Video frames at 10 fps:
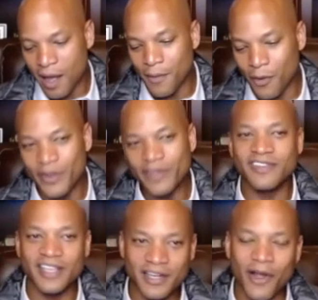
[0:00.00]
We've
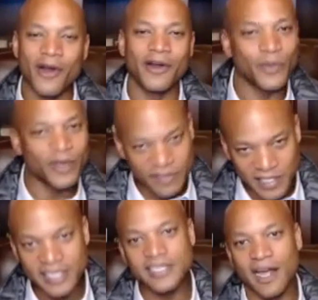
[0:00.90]
seen hard, we've
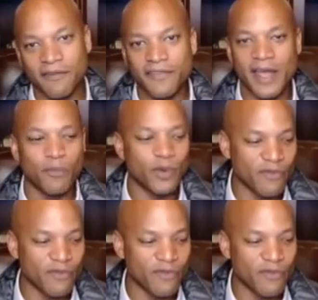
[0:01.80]
seen tough, and we've